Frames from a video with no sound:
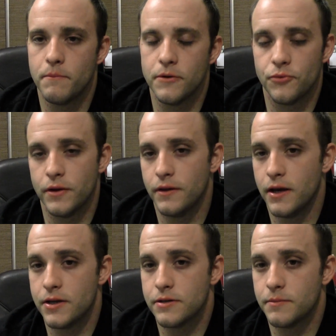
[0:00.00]
between the
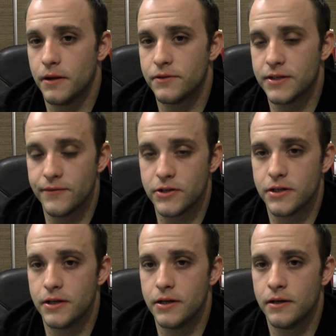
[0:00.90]
ages of about
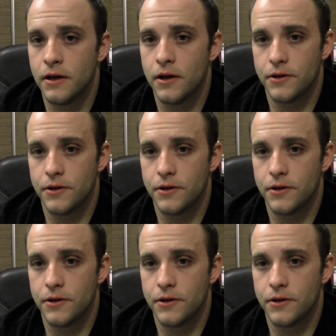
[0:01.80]
17